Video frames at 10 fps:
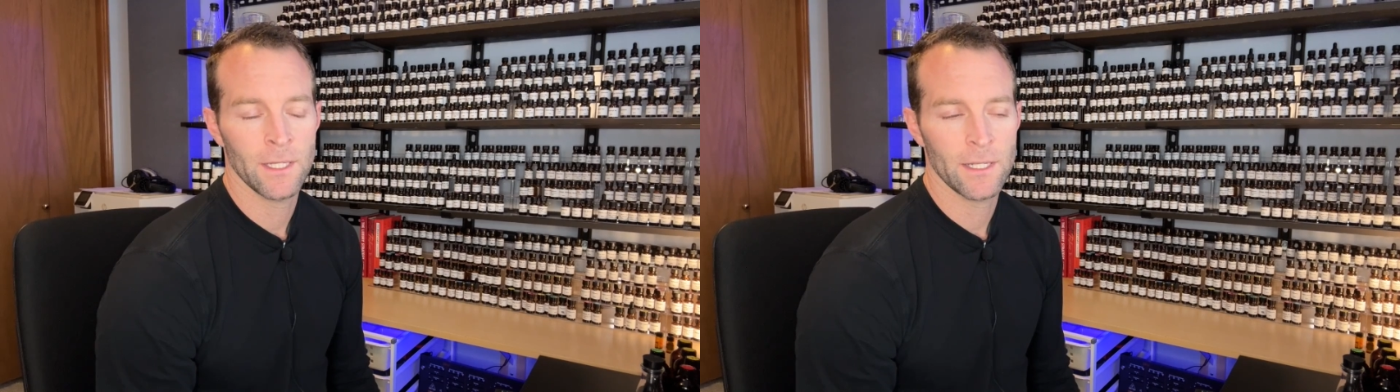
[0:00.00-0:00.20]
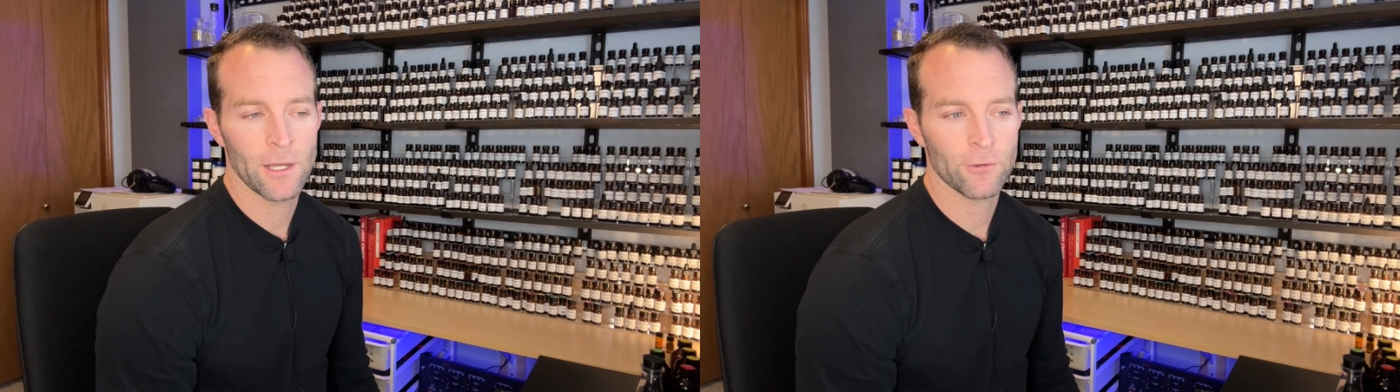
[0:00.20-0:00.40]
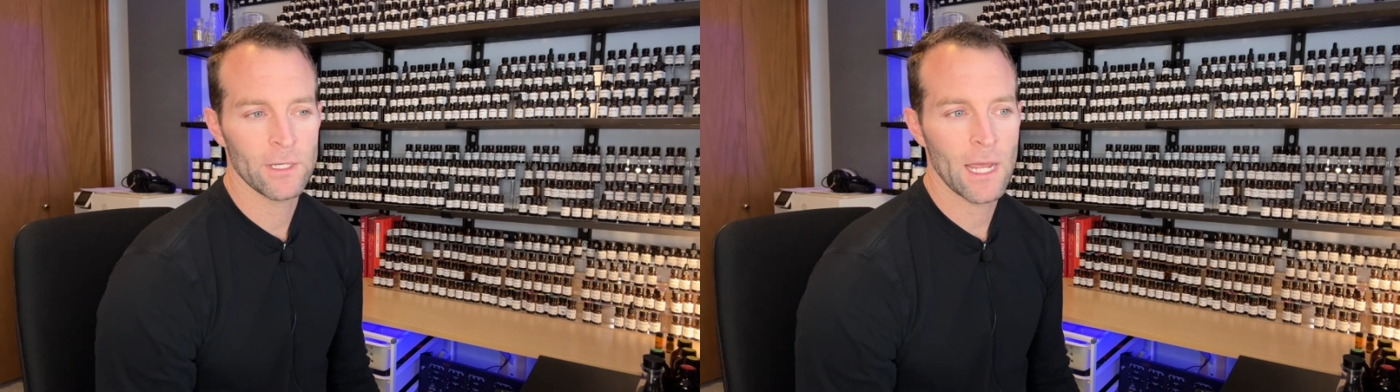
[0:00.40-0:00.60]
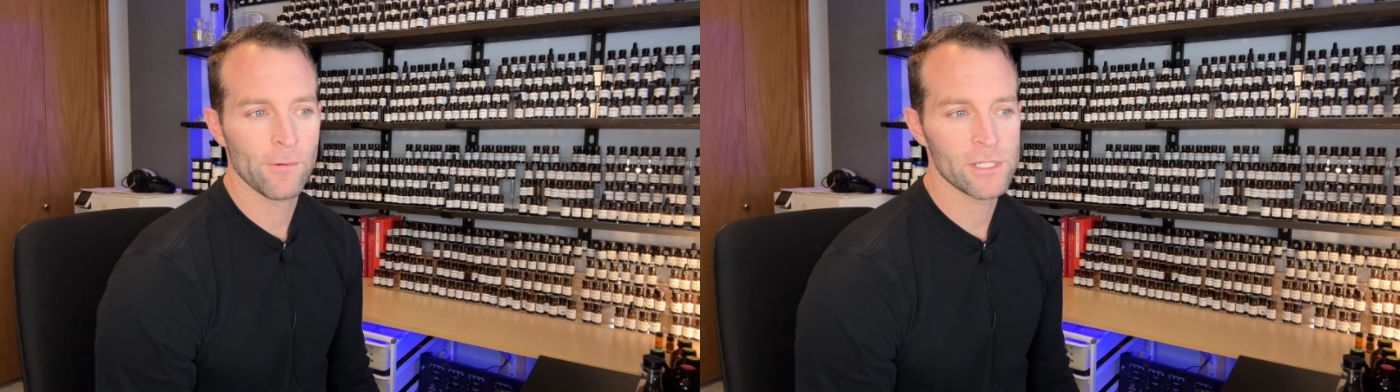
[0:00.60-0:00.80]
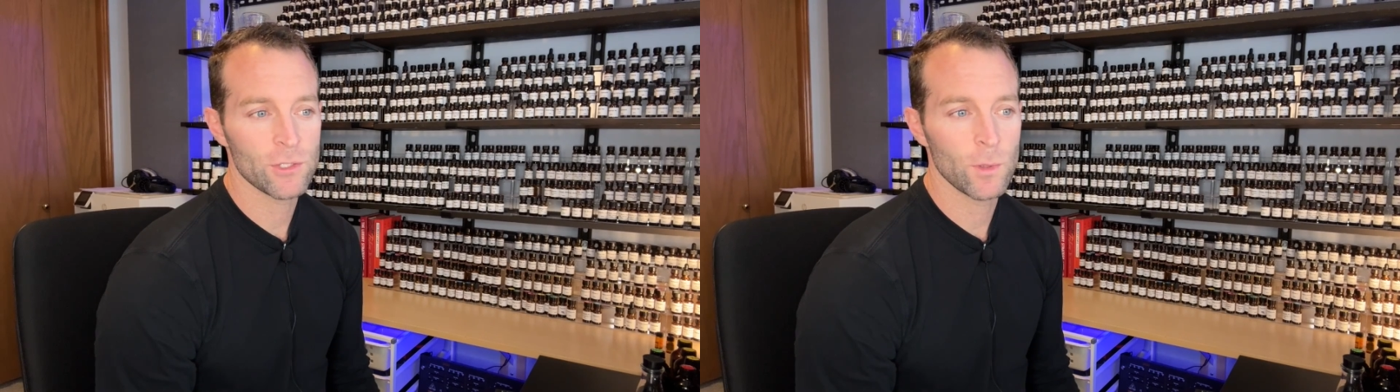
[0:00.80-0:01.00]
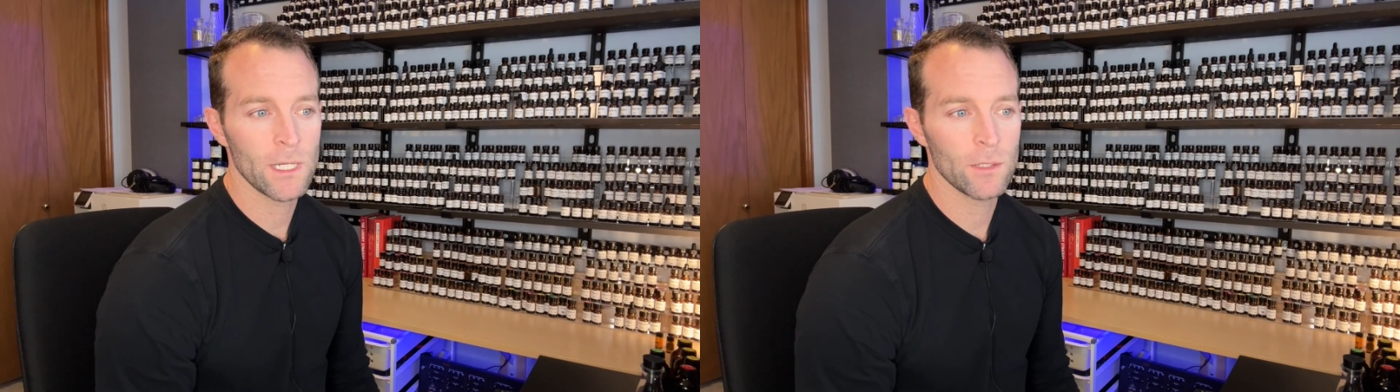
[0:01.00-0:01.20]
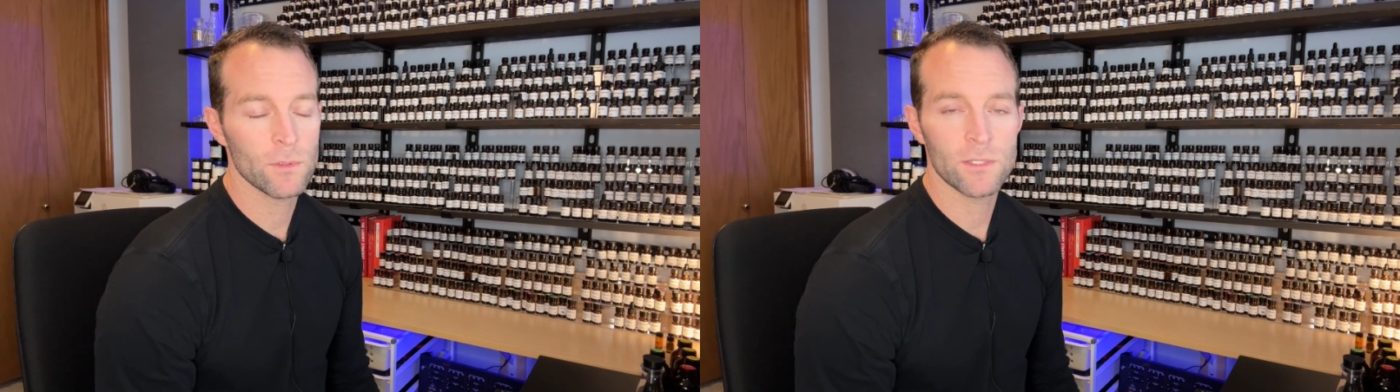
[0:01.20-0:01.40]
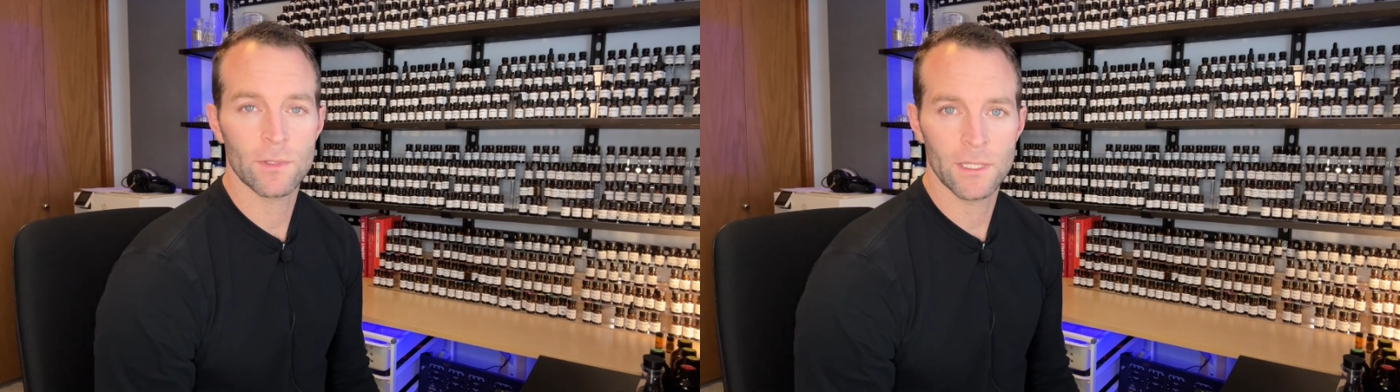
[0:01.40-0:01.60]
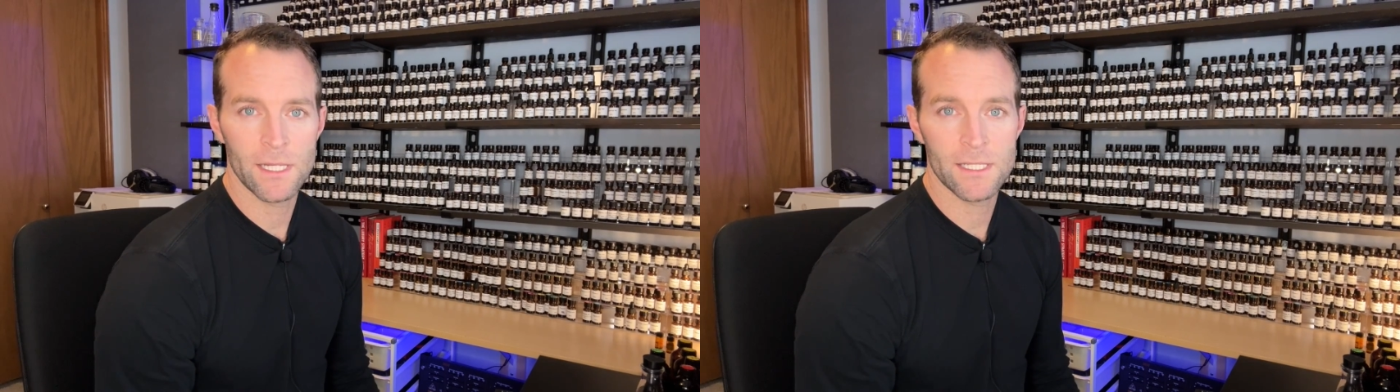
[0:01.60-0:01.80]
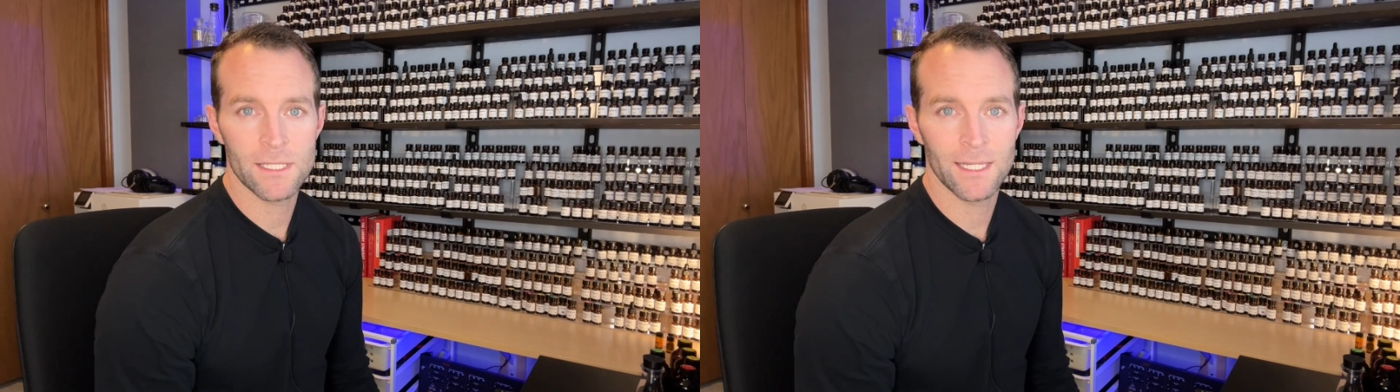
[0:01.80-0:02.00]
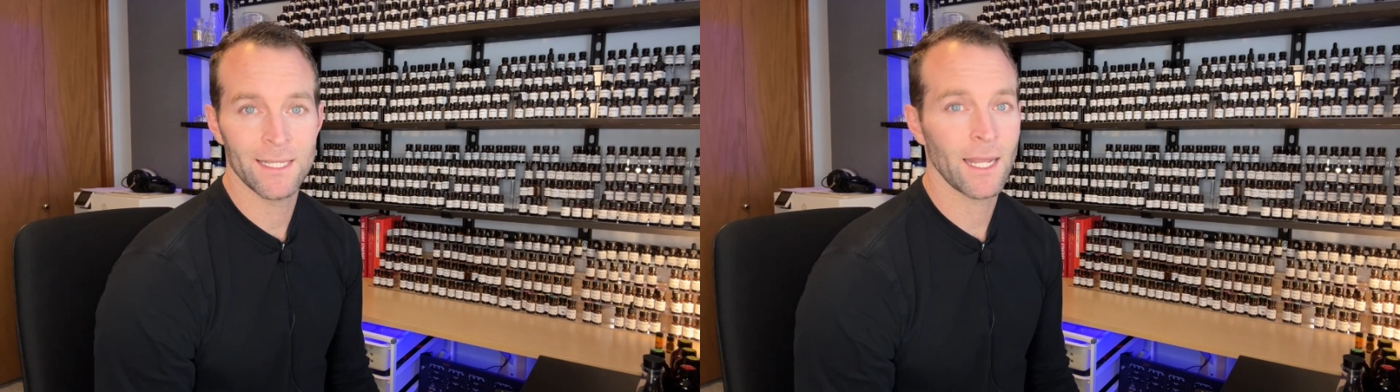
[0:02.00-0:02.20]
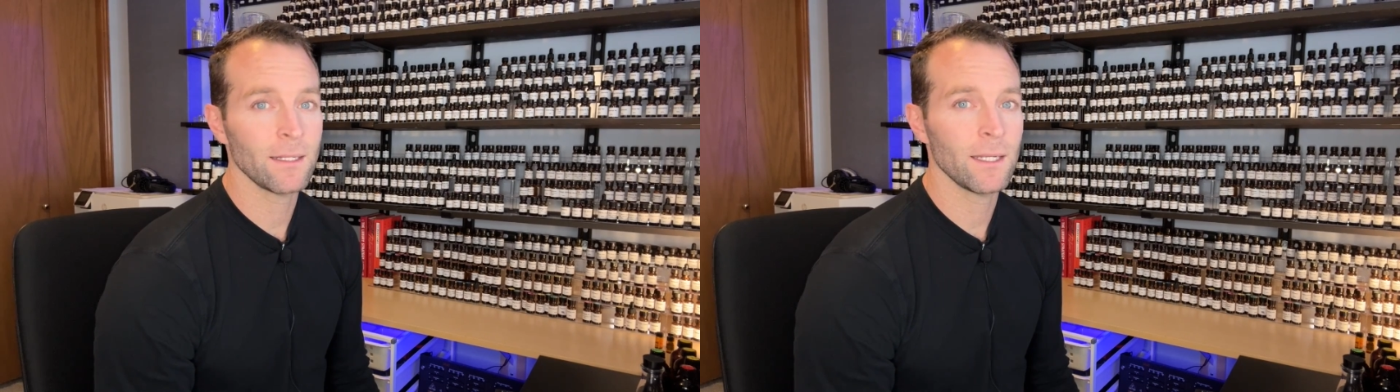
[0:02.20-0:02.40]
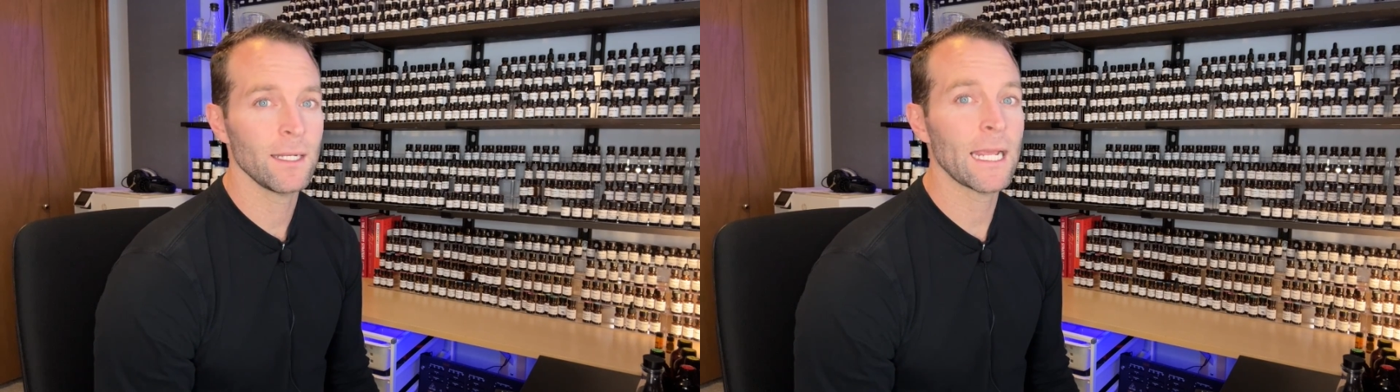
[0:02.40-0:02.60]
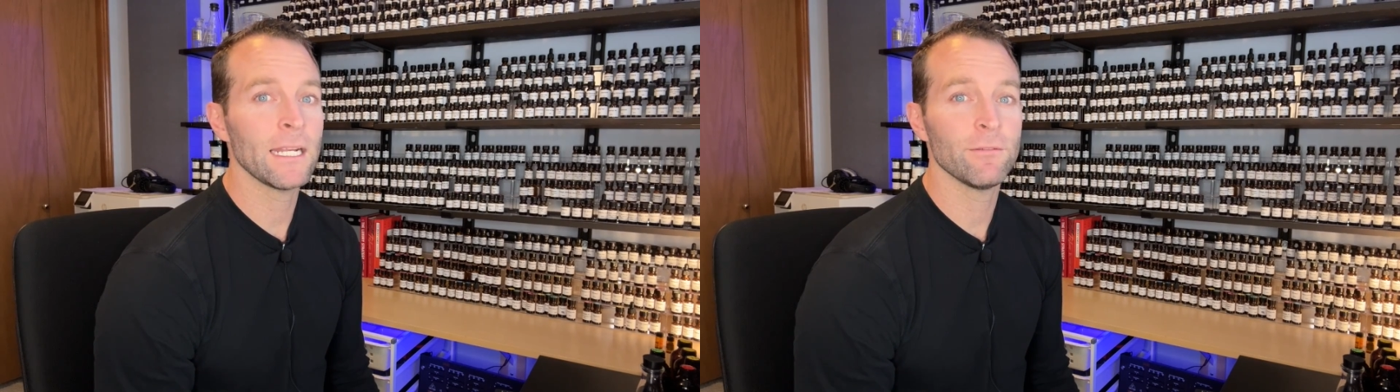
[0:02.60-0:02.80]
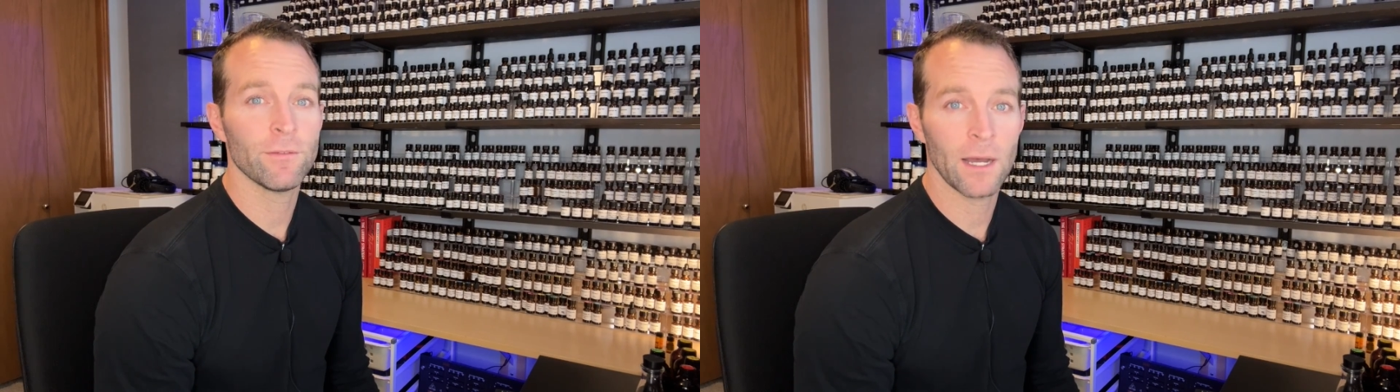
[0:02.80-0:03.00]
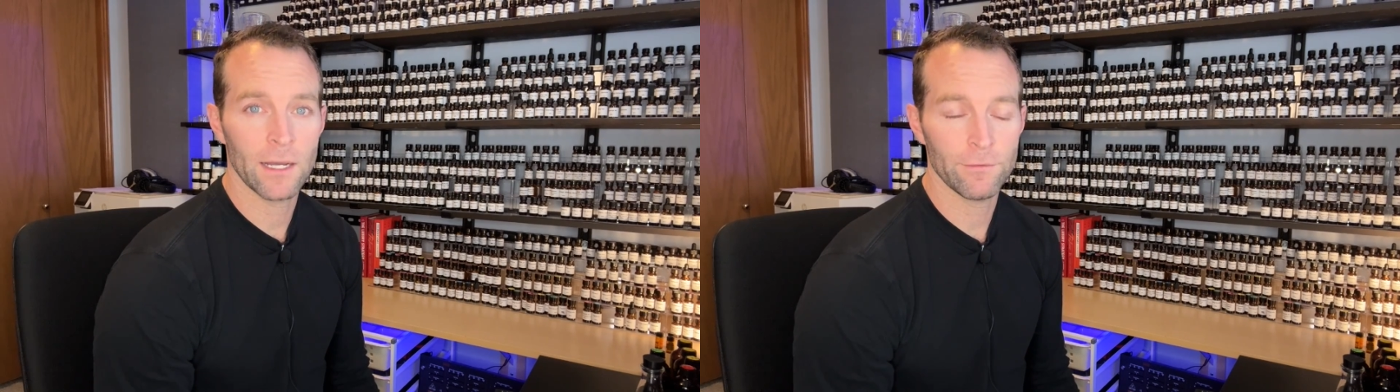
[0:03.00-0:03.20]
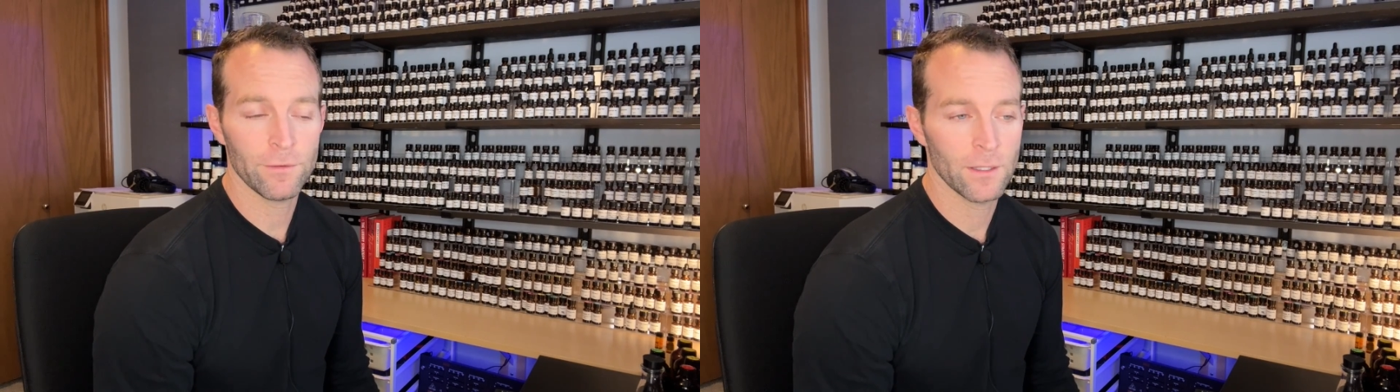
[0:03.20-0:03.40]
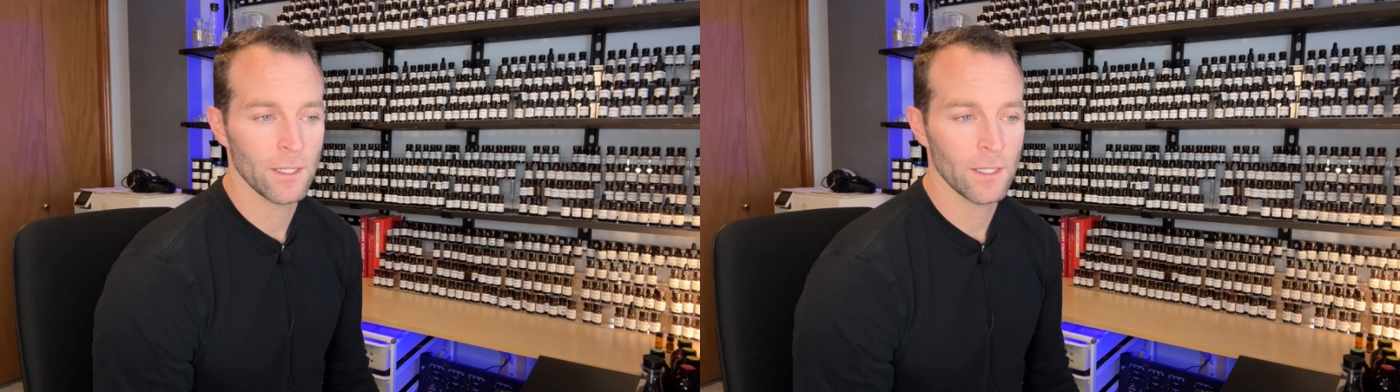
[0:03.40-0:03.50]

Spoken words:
Now, Green Irish Tweed was released in 1985.